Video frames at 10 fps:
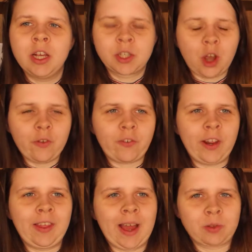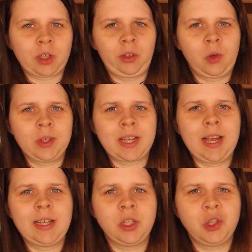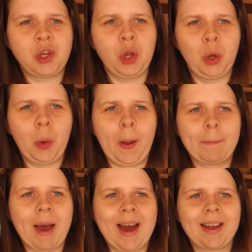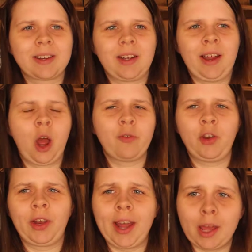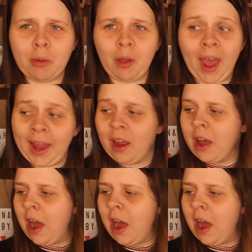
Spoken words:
so hopefully the outside noise isn't too bad and hopefully you can hear me okay.